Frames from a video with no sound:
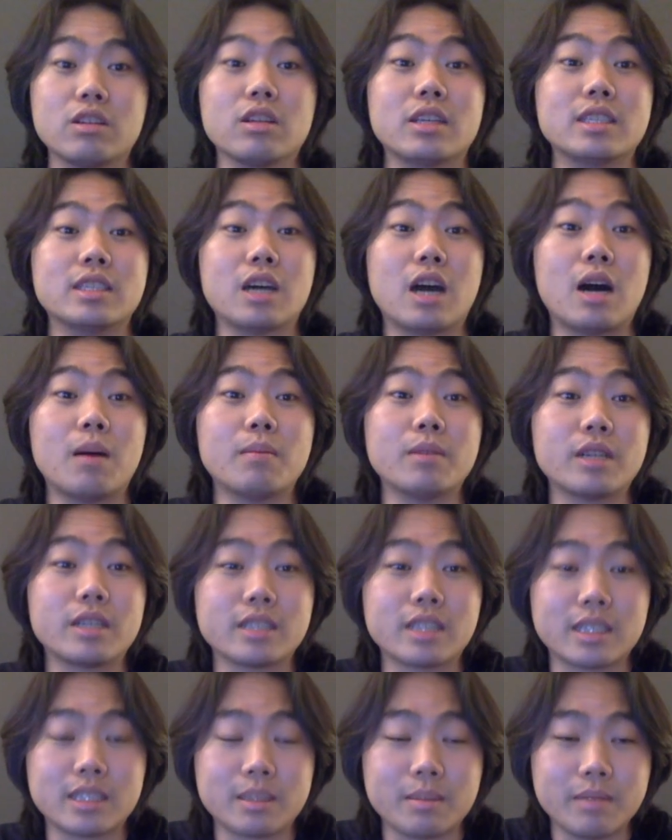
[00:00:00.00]

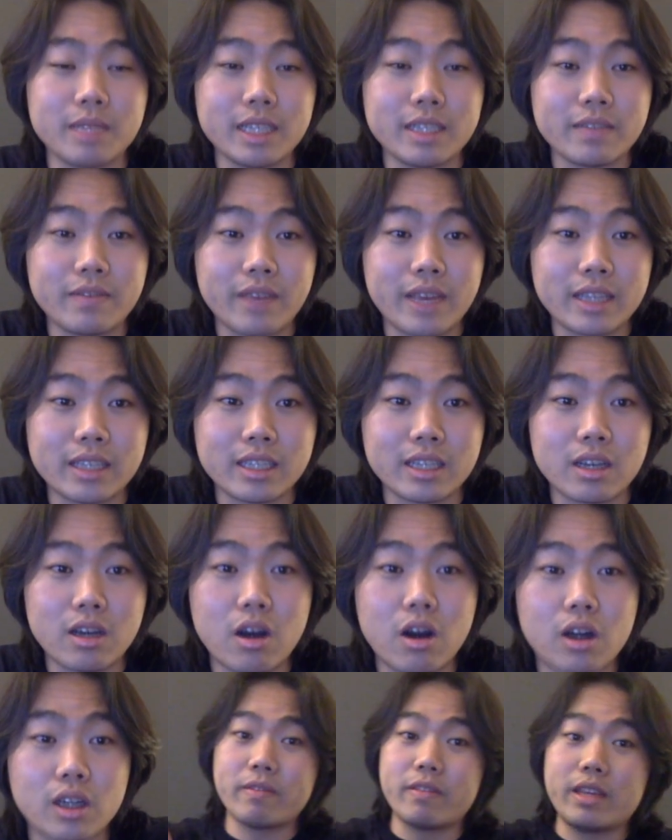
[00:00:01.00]
odometers on some of these fancy
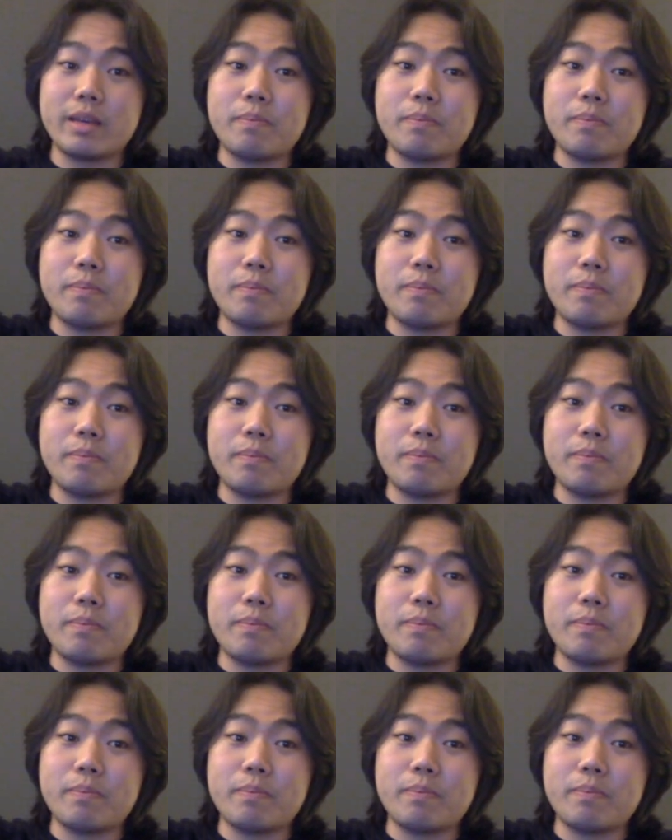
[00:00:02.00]
cars, the